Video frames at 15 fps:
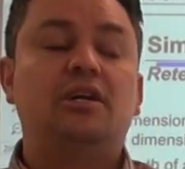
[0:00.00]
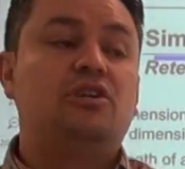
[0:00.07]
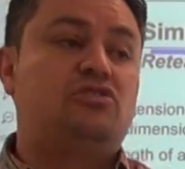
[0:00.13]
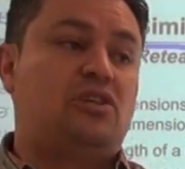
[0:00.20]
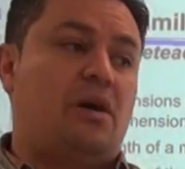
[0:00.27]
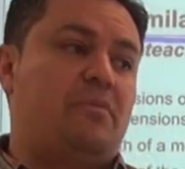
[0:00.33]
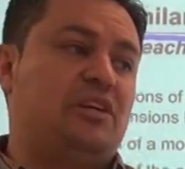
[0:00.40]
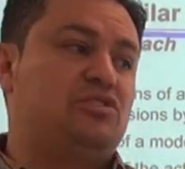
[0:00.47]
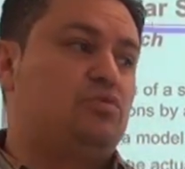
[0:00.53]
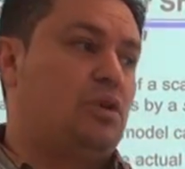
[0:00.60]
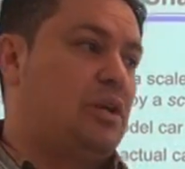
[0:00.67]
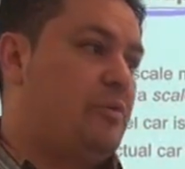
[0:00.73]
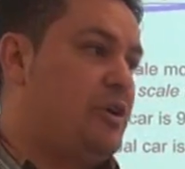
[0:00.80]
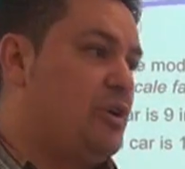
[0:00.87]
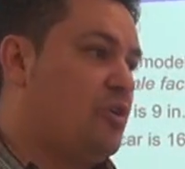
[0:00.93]
So that means
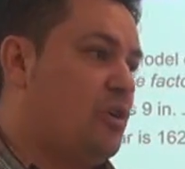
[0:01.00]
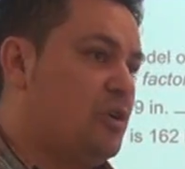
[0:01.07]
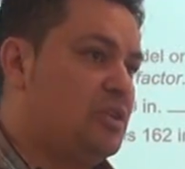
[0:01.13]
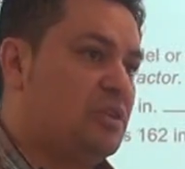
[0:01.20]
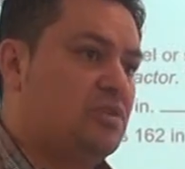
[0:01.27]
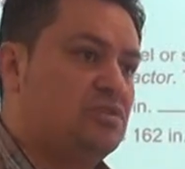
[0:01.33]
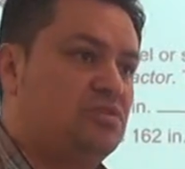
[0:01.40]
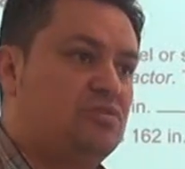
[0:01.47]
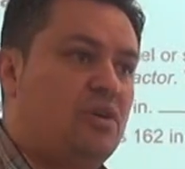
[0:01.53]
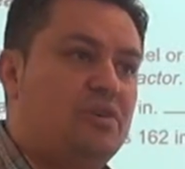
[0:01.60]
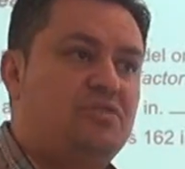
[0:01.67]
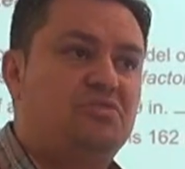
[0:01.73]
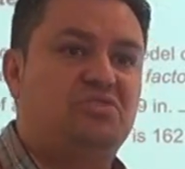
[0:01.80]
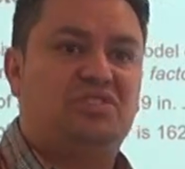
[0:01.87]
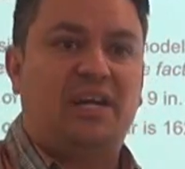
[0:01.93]
whenever you go to the
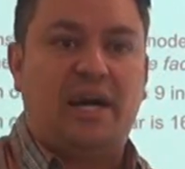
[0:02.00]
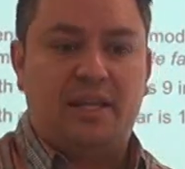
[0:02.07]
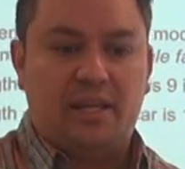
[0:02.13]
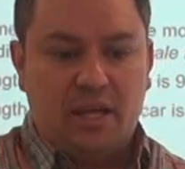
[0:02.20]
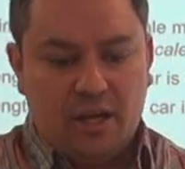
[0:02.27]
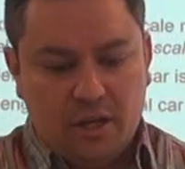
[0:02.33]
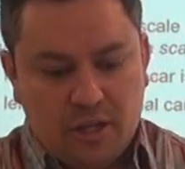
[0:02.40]
construction site,